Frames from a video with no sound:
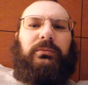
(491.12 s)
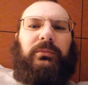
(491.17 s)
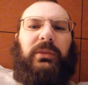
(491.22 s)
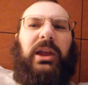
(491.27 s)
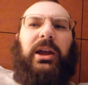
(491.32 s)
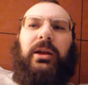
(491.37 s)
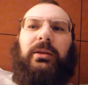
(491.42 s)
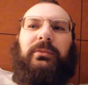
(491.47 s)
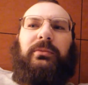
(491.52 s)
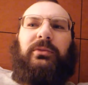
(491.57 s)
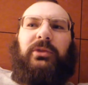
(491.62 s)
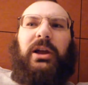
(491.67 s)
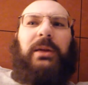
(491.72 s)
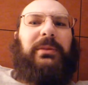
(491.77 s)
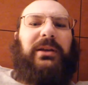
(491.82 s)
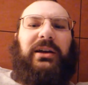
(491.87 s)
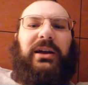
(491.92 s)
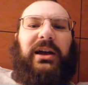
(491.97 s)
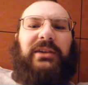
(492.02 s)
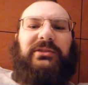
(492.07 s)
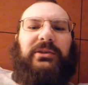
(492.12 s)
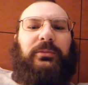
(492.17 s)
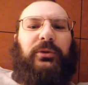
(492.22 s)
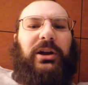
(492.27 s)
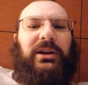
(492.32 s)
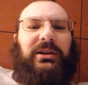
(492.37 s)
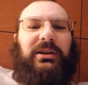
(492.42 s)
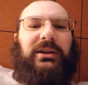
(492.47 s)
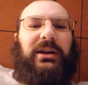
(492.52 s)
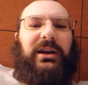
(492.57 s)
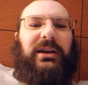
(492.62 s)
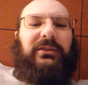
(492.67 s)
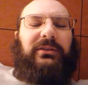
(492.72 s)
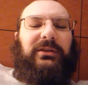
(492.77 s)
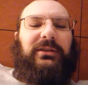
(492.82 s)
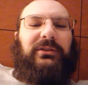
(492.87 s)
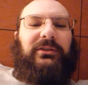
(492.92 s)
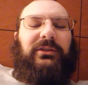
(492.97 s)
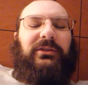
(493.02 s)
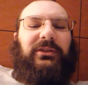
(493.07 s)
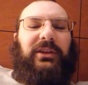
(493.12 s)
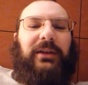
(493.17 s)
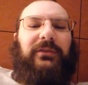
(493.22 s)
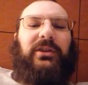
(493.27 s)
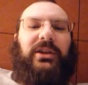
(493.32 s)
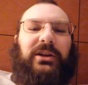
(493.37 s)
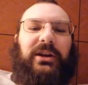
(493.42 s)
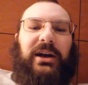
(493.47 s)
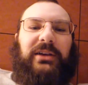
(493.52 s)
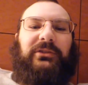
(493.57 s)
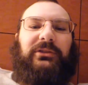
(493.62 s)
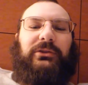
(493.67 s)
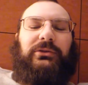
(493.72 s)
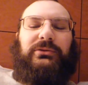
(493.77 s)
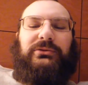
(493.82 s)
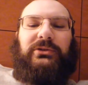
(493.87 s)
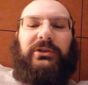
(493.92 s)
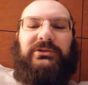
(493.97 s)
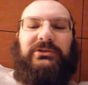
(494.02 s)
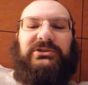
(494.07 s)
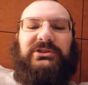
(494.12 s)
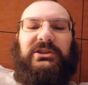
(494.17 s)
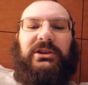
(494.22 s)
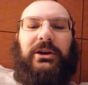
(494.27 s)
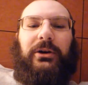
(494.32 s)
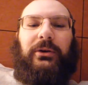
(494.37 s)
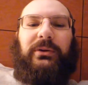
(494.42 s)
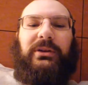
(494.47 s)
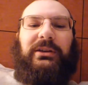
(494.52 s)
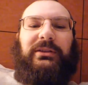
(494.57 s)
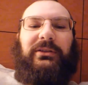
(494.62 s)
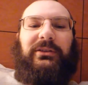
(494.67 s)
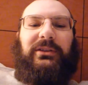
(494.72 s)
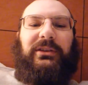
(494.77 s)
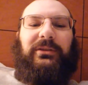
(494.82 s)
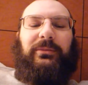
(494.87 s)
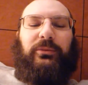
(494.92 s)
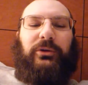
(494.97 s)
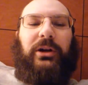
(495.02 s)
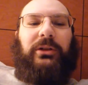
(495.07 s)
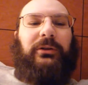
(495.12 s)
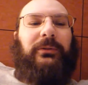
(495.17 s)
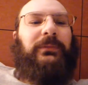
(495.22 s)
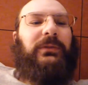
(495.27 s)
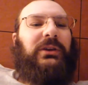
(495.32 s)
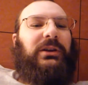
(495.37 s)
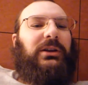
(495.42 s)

yeah, it's got to be Acosta, Brandon Acosta, because it's Evan Acosta, who's our TO. He's his brother.